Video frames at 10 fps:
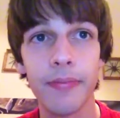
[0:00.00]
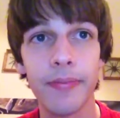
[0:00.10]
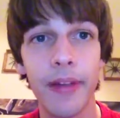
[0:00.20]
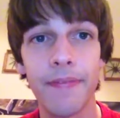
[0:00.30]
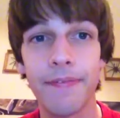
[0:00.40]

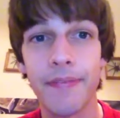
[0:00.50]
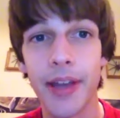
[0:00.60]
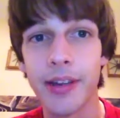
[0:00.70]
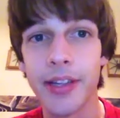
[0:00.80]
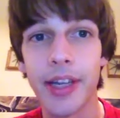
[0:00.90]
a
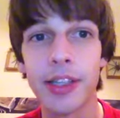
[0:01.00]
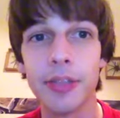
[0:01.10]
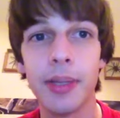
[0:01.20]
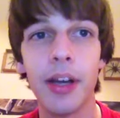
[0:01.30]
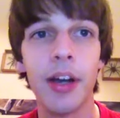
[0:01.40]
fair deck,
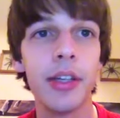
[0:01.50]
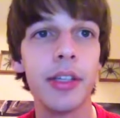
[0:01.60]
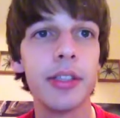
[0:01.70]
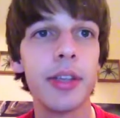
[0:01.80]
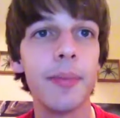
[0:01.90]
to be
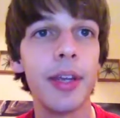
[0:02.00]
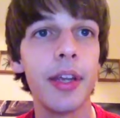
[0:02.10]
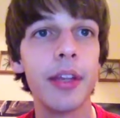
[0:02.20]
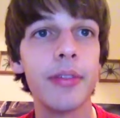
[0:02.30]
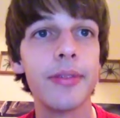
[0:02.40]
honest. I mean,
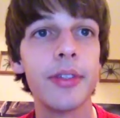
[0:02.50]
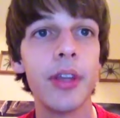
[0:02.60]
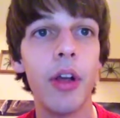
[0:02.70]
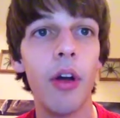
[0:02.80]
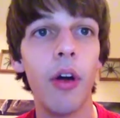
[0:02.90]
it's
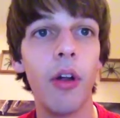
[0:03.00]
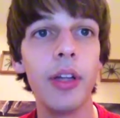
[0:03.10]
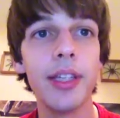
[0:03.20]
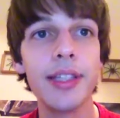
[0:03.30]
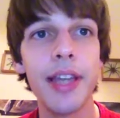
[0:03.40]

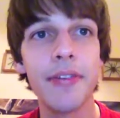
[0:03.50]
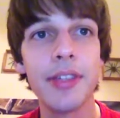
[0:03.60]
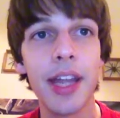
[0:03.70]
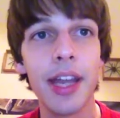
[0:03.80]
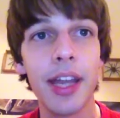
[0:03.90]
only as
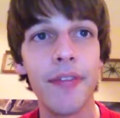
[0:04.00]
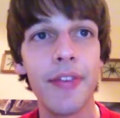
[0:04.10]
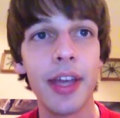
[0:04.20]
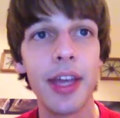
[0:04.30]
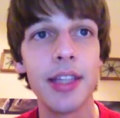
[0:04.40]
devastating if
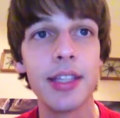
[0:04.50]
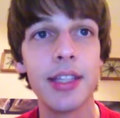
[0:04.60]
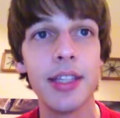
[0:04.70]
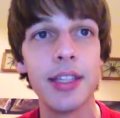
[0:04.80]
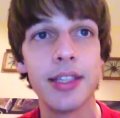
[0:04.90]
it gets
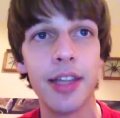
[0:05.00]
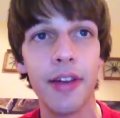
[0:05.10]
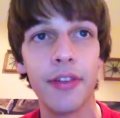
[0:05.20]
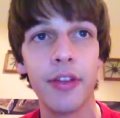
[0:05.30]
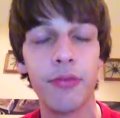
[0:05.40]
this
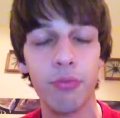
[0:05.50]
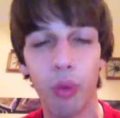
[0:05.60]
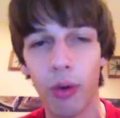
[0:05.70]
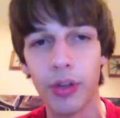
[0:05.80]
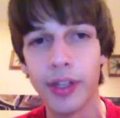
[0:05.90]
stuff
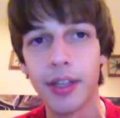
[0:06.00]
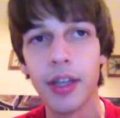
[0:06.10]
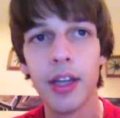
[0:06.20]
rolling,